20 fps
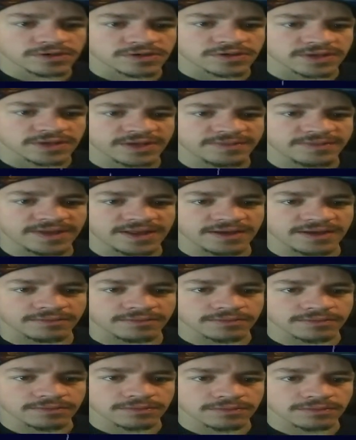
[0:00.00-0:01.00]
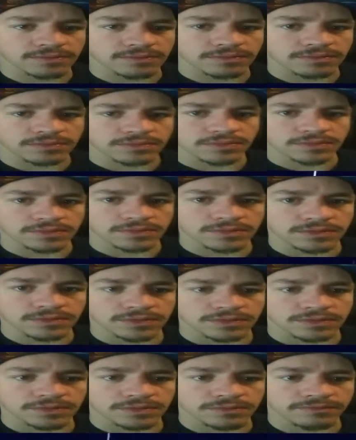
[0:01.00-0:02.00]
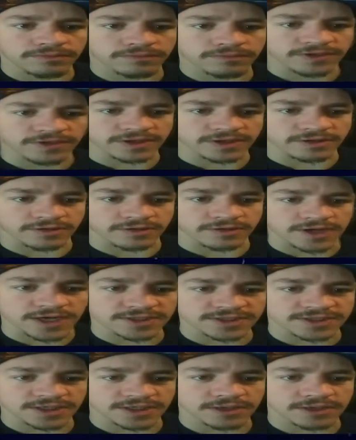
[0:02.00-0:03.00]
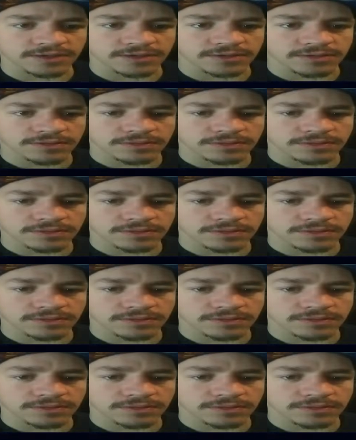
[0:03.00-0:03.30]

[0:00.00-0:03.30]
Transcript: Leave me alone. Fucking little cocksucker.